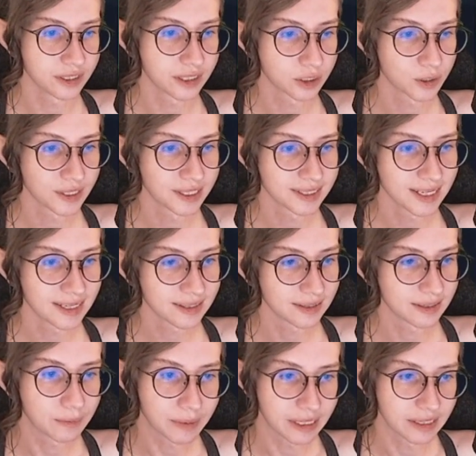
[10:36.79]
a trans
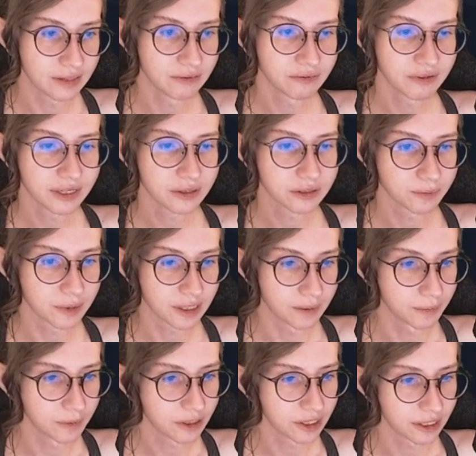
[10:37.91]
athlete ban, failed to become
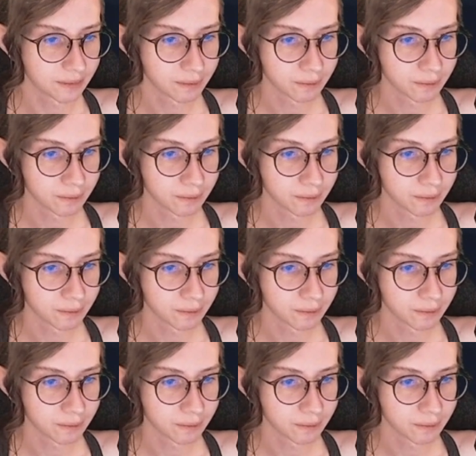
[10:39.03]
law.